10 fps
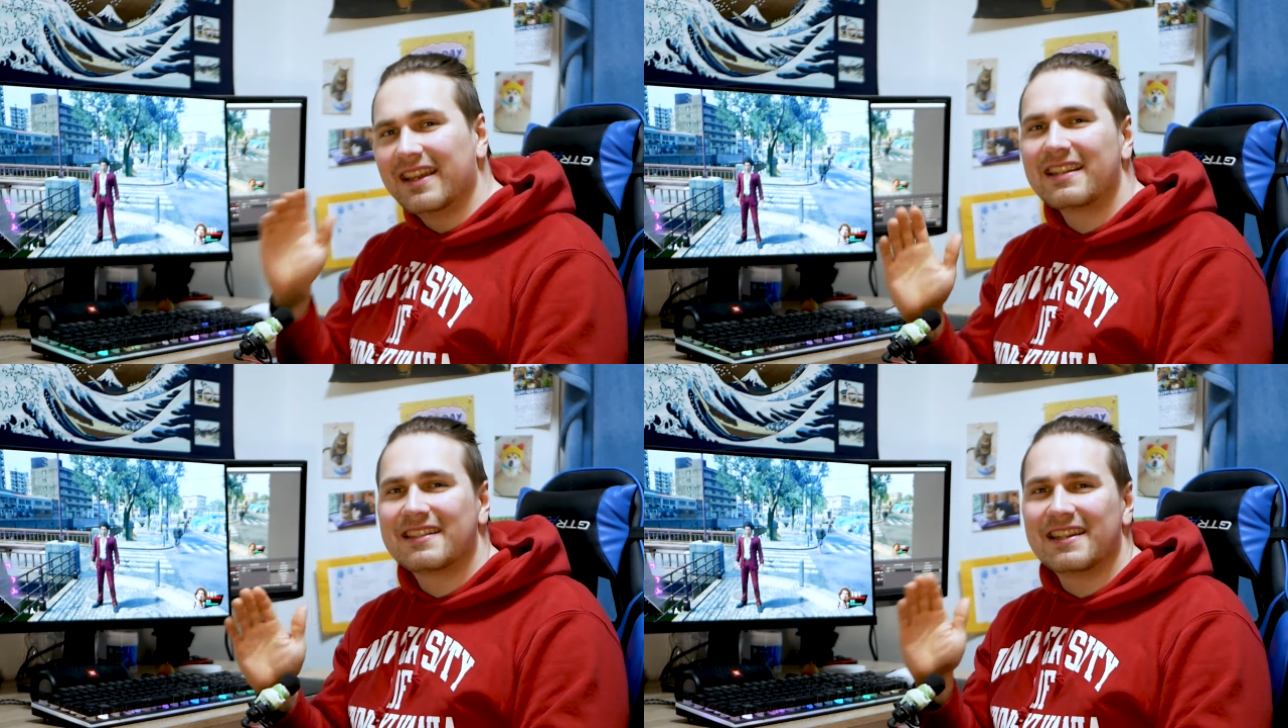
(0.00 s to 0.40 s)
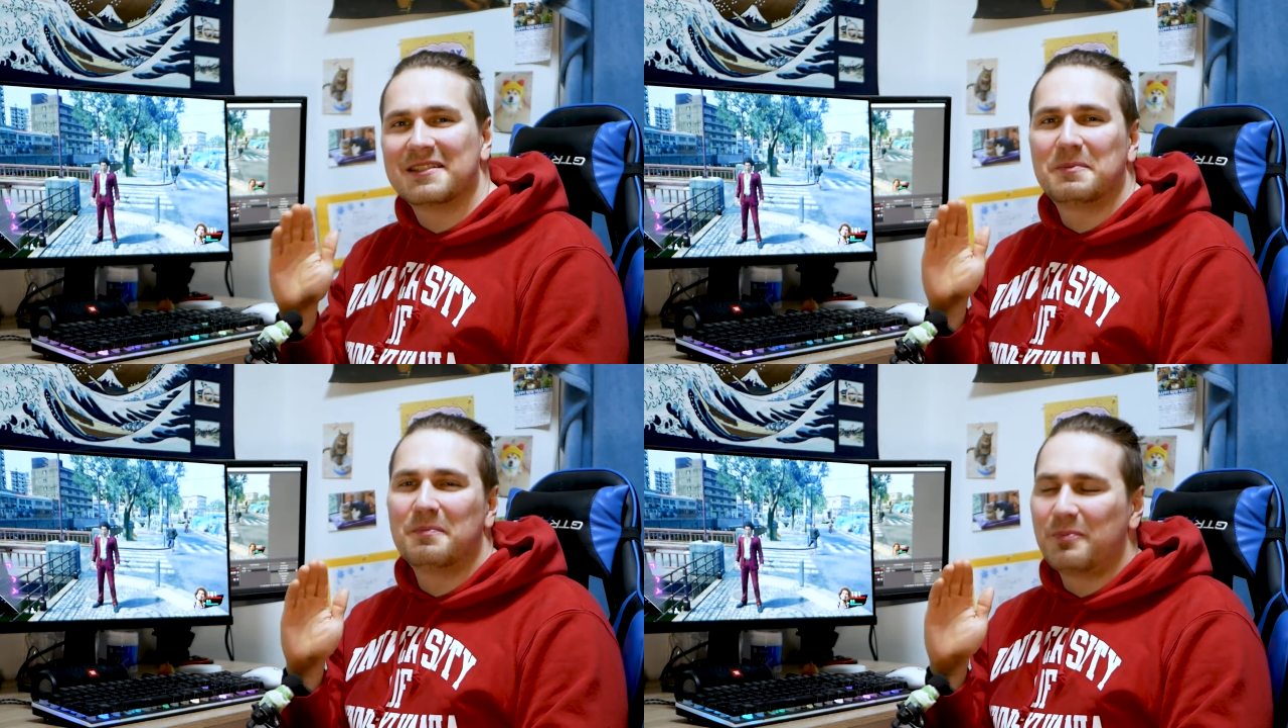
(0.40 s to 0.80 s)
this
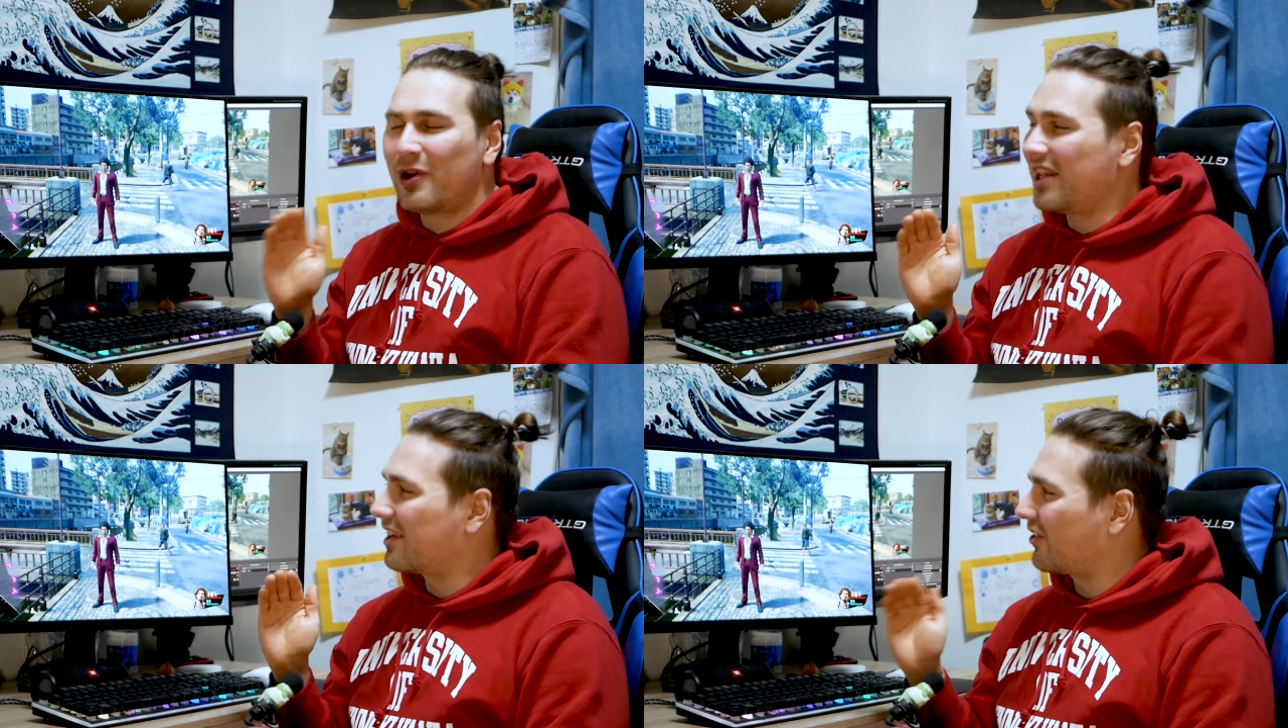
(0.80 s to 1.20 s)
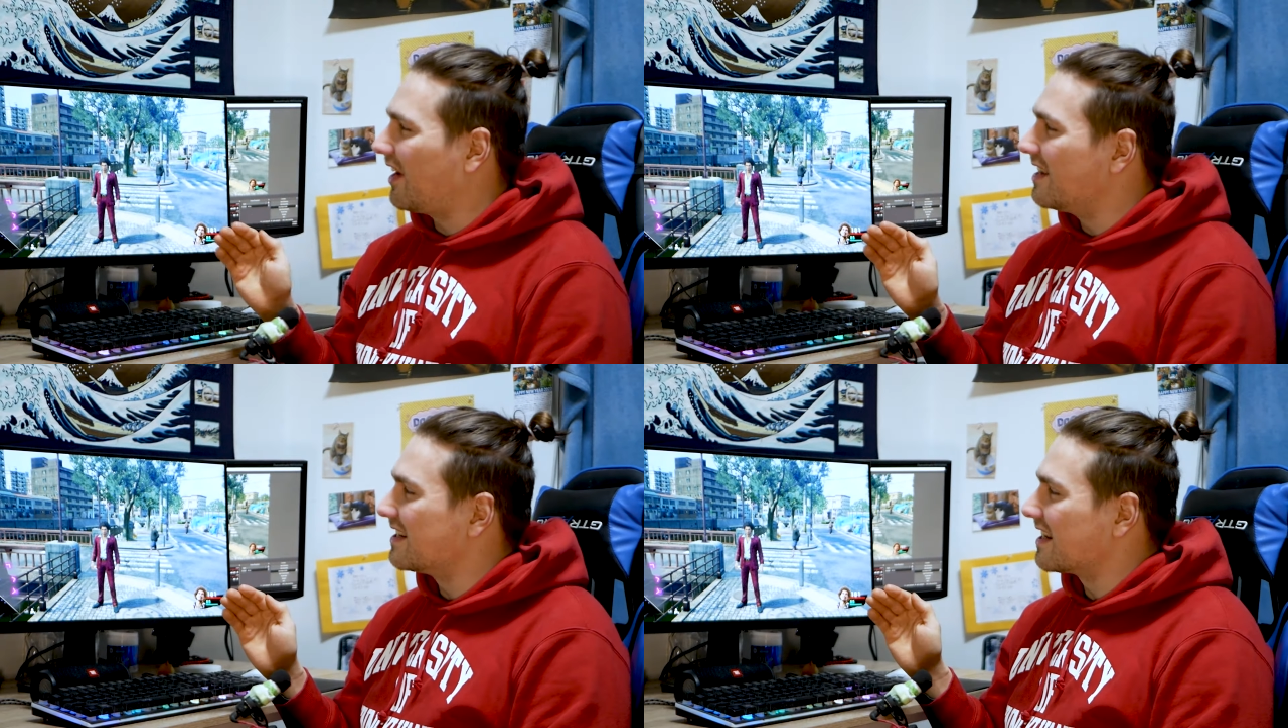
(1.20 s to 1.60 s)
is pretty
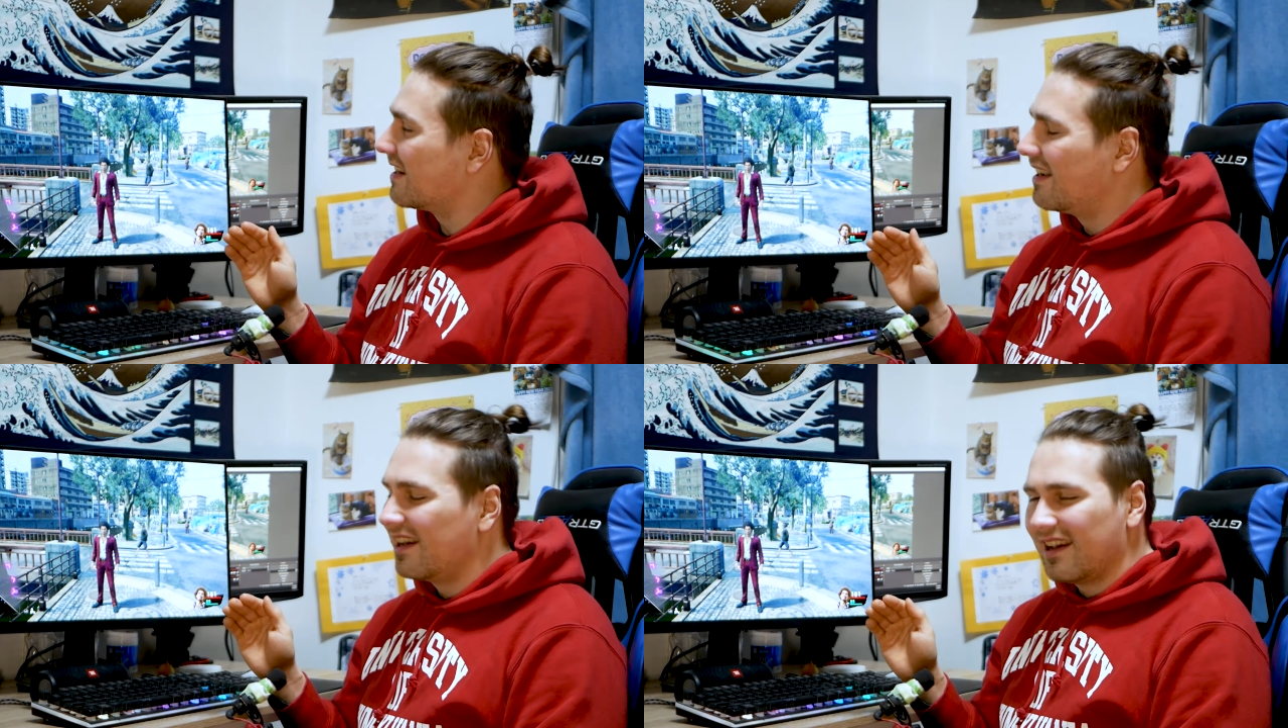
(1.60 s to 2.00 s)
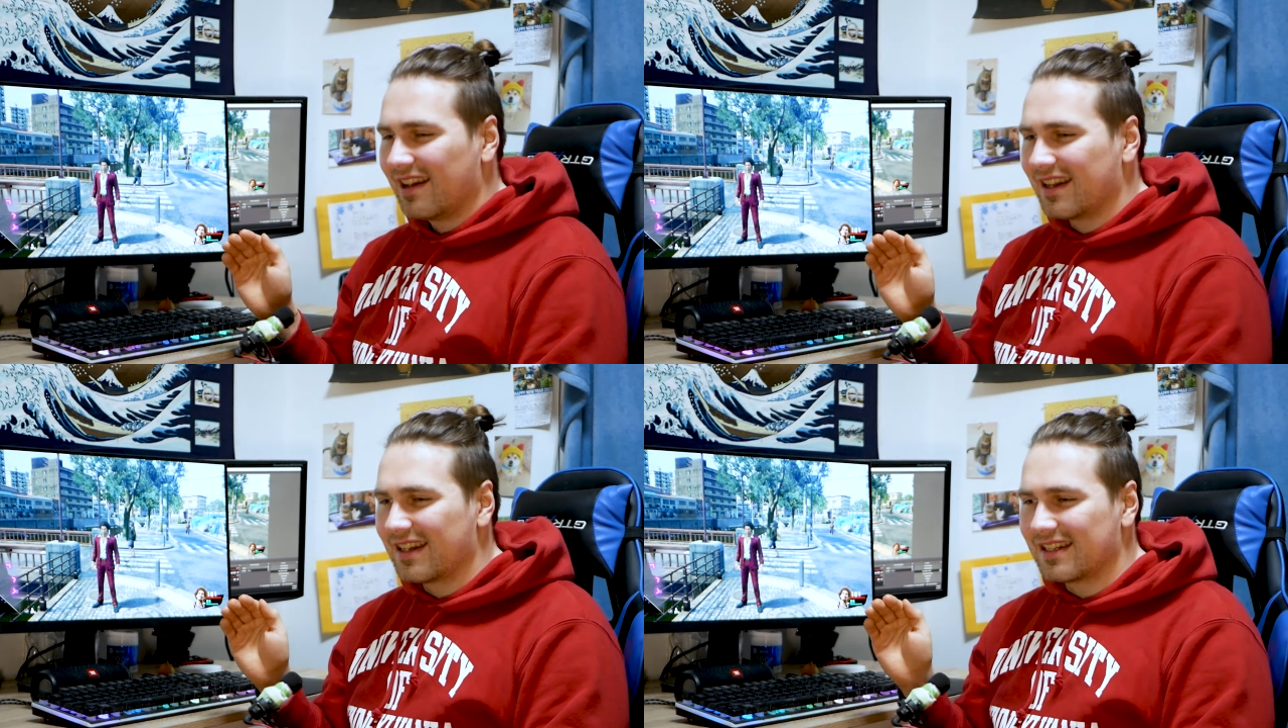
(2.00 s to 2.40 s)
crazy
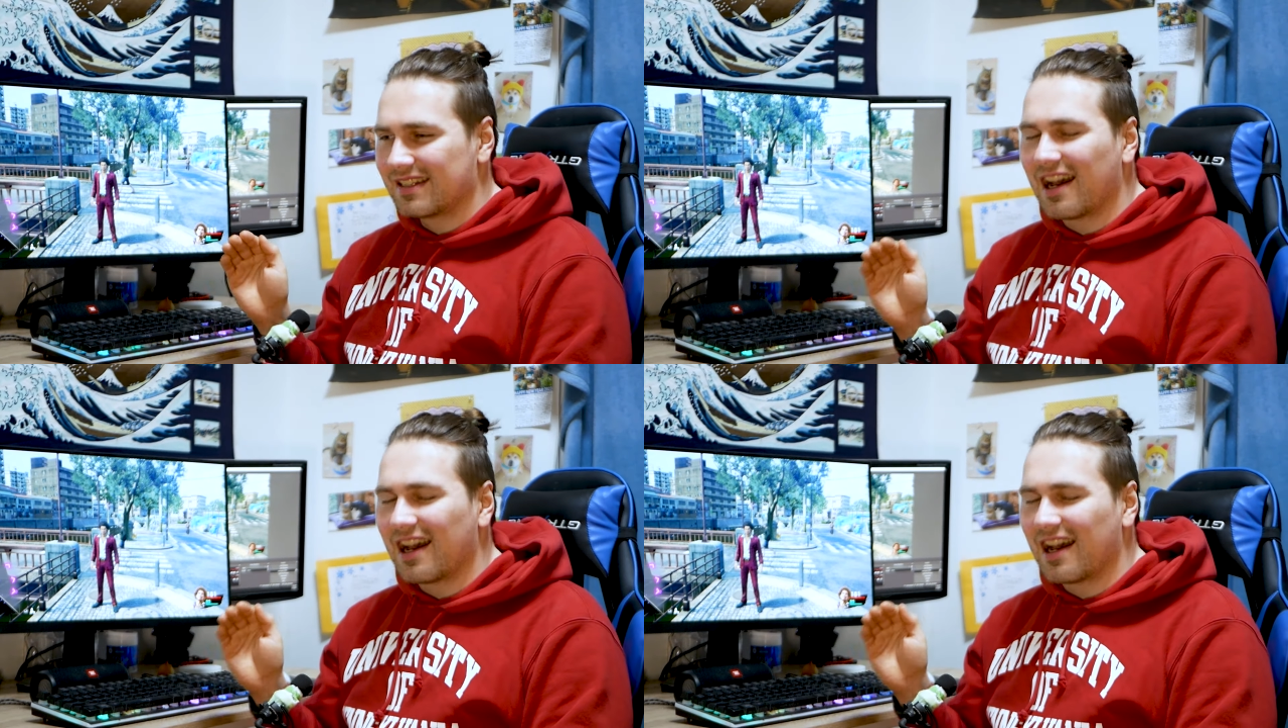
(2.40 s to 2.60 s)
uh,